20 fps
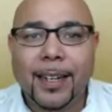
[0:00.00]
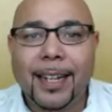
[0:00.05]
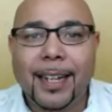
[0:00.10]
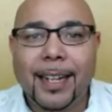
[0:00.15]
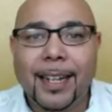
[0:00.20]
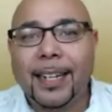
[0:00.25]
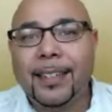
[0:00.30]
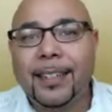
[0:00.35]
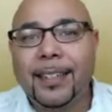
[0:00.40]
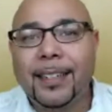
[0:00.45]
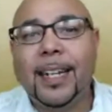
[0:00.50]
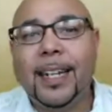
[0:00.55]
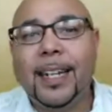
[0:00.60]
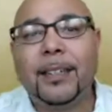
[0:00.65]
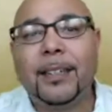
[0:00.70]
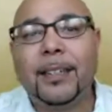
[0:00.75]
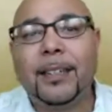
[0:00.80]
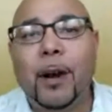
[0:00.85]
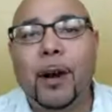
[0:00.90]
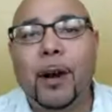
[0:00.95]
And I think that's
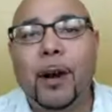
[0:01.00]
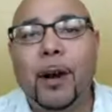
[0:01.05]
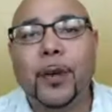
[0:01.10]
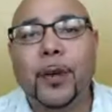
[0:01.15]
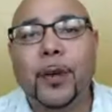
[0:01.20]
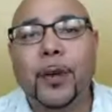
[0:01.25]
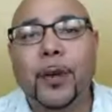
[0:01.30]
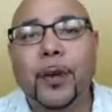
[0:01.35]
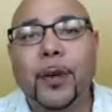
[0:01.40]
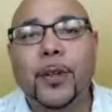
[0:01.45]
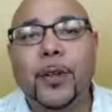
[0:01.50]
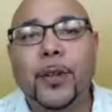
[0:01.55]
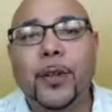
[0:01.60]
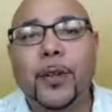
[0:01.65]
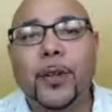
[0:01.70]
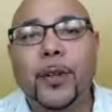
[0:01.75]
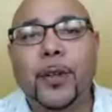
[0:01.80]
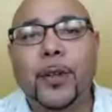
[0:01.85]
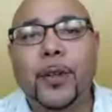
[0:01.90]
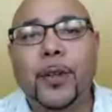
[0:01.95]
the power you gave
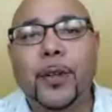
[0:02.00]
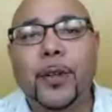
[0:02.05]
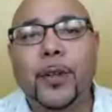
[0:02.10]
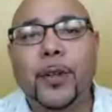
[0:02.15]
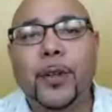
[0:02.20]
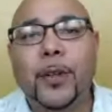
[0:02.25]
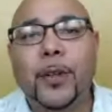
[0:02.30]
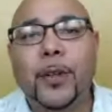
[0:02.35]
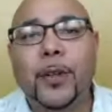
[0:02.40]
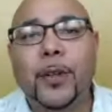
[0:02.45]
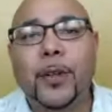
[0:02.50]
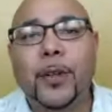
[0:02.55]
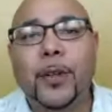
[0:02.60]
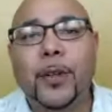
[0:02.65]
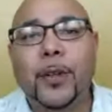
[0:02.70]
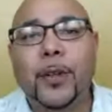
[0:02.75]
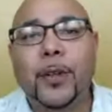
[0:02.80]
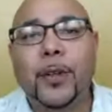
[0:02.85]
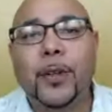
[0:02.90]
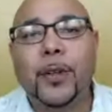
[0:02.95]

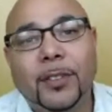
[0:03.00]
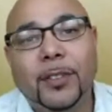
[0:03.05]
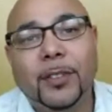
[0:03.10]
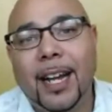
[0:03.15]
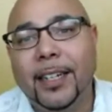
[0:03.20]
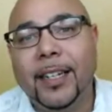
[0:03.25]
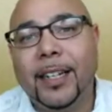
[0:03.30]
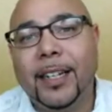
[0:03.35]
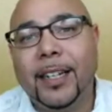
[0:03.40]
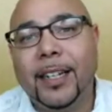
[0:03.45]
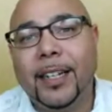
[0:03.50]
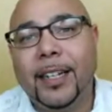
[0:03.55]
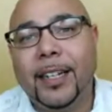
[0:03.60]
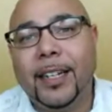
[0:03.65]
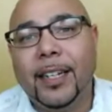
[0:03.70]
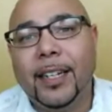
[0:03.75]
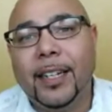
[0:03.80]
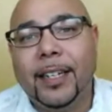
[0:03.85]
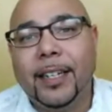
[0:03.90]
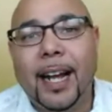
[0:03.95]
today, Justin, is to
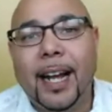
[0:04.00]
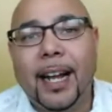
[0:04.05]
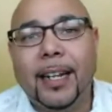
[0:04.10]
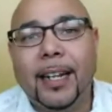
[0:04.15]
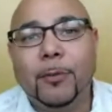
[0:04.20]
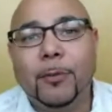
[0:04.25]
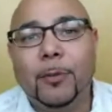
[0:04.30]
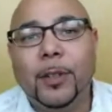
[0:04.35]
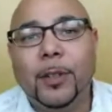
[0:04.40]
decide